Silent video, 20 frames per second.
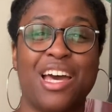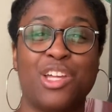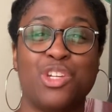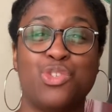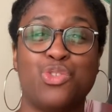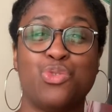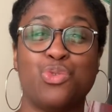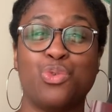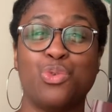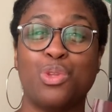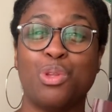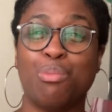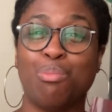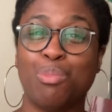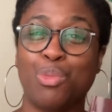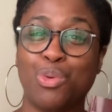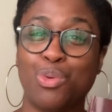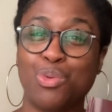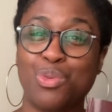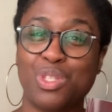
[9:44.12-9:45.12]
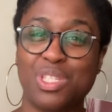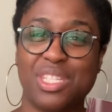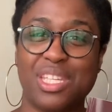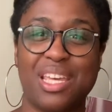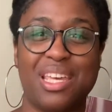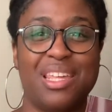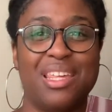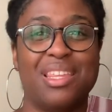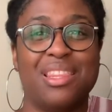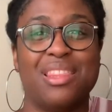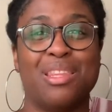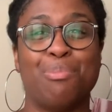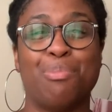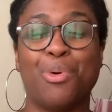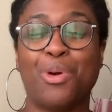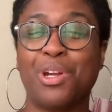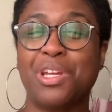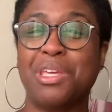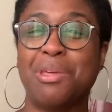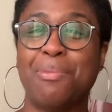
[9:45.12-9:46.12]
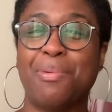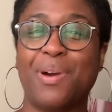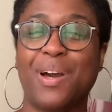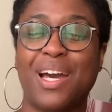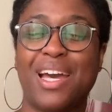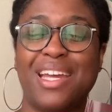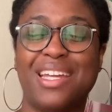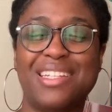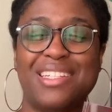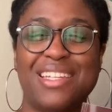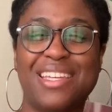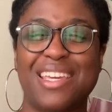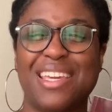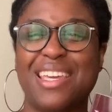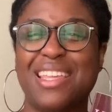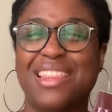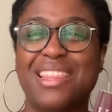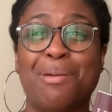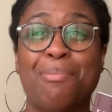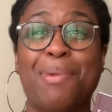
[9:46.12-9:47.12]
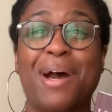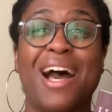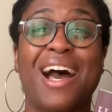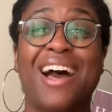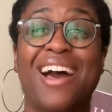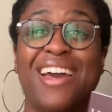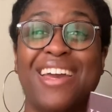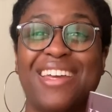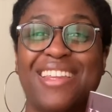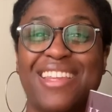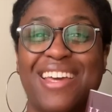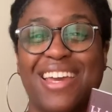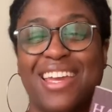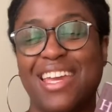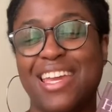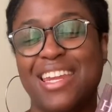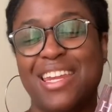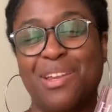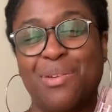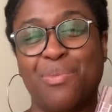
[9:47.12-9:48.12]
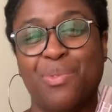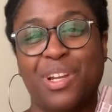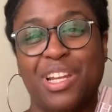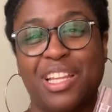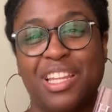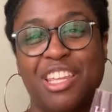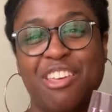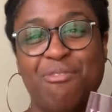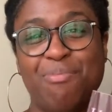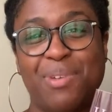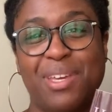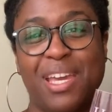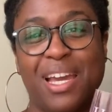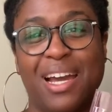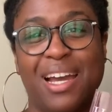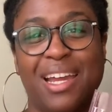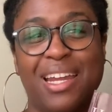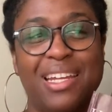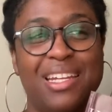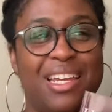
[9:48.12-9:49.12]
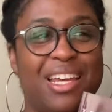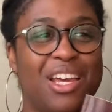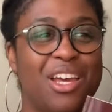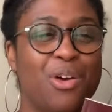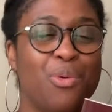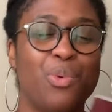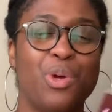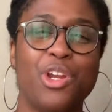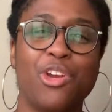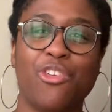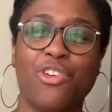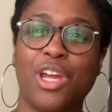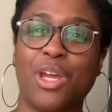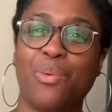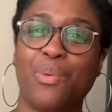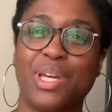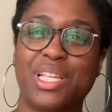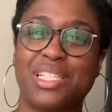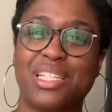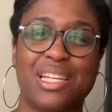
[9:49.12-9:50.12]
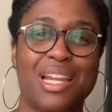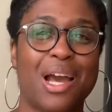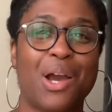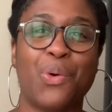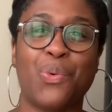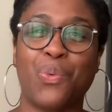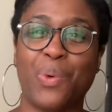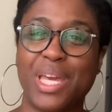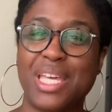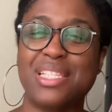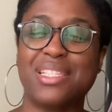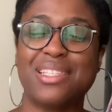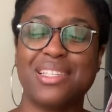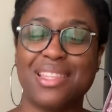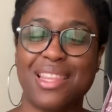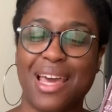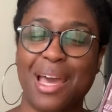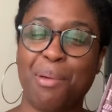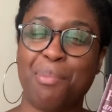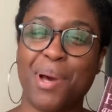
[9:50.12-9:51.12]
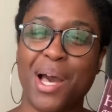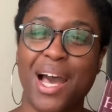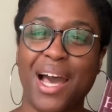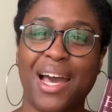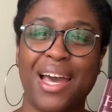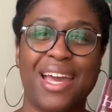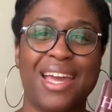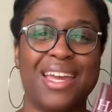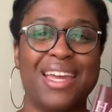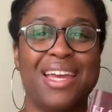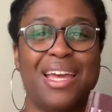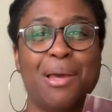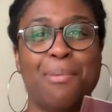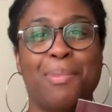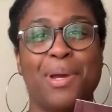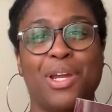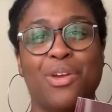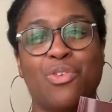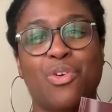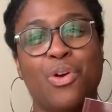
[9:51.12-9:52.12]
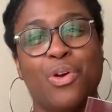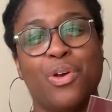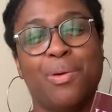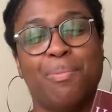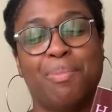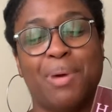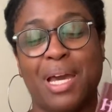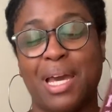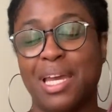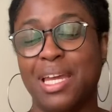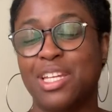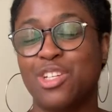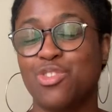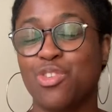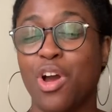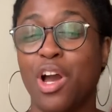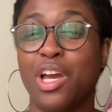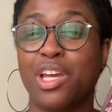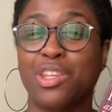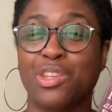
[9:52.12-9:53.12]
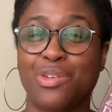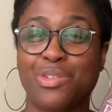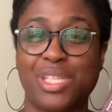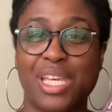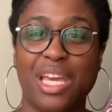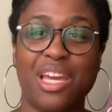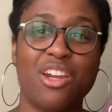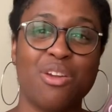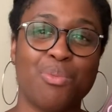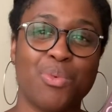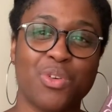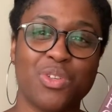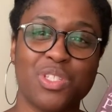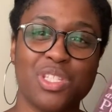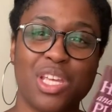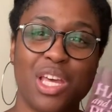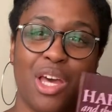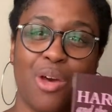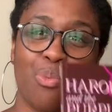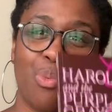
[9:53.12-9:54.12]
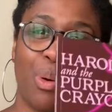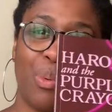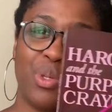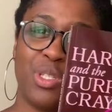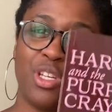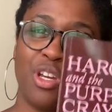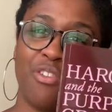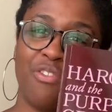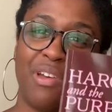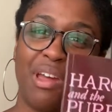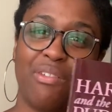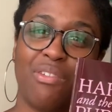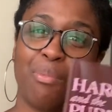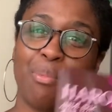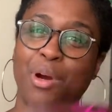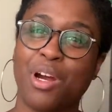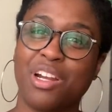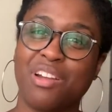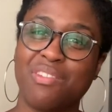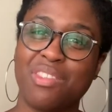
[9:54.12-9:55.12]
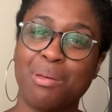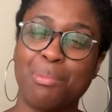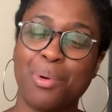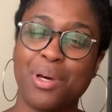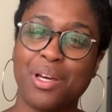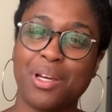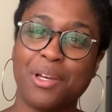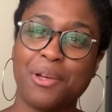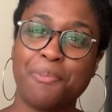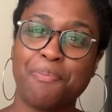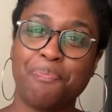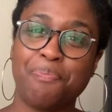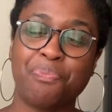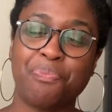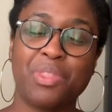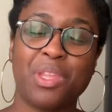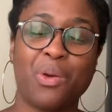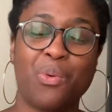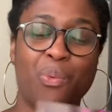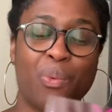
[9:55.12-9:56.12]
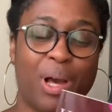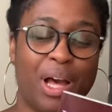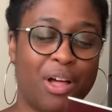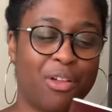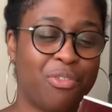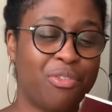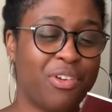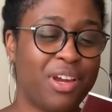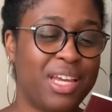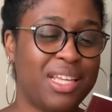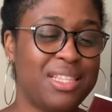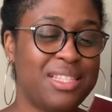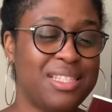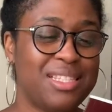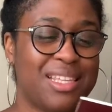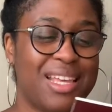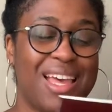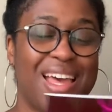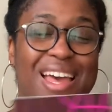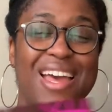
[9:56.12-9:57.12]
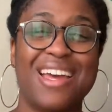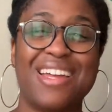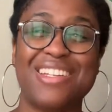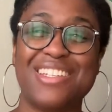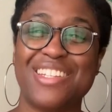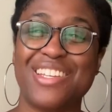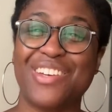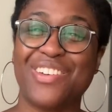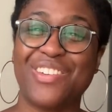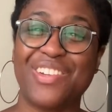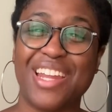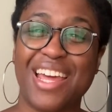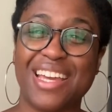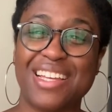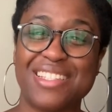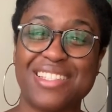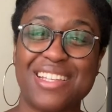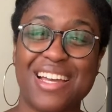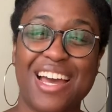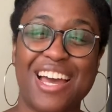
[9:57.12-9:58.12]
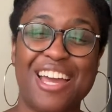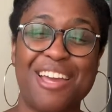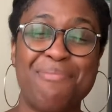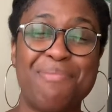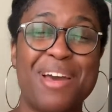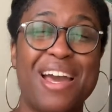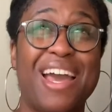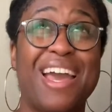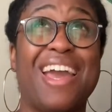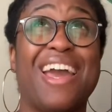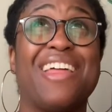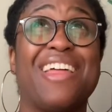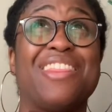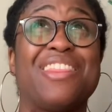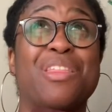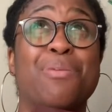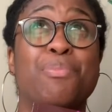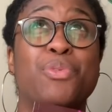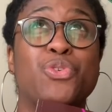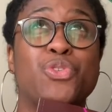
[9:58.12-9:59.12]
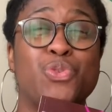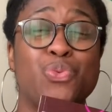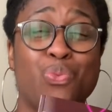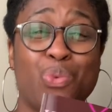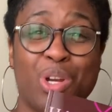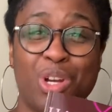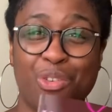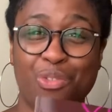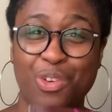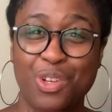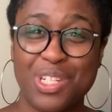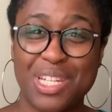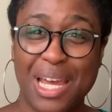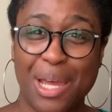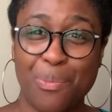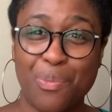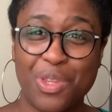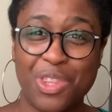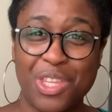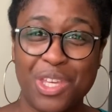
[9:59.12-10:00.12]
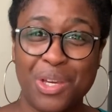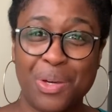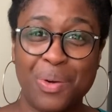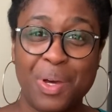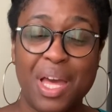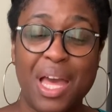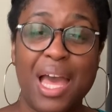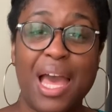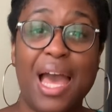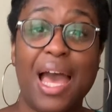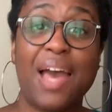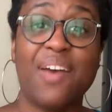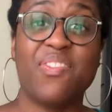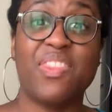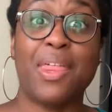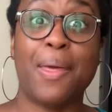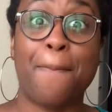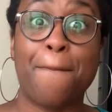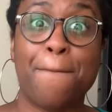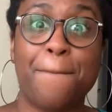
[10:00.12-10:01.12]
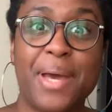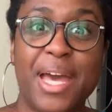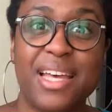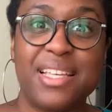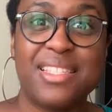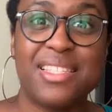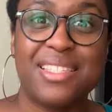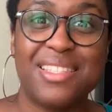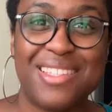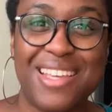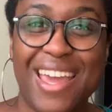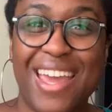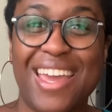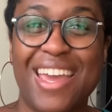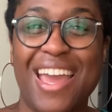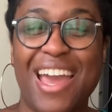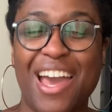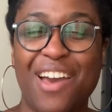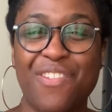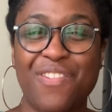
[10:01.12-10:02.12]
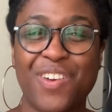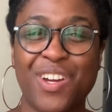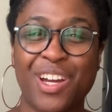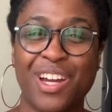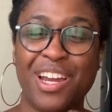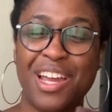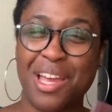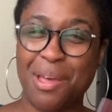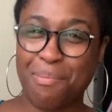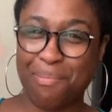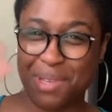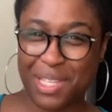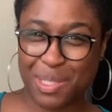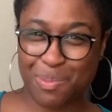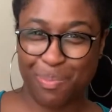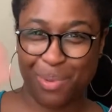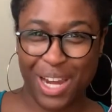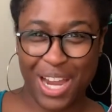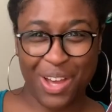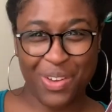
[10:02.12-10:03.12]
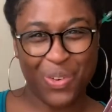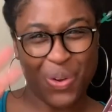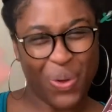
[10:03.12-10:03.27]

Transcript: drew the moose and the porcupine to eat the pie that he didn't want to leave behind. What a great way to not waste that pie by drawing those animals. What was your favorite part of the book? Well, friends, Until next time, I had the most wonderful time with you. Have the best day ever. Miss Brown,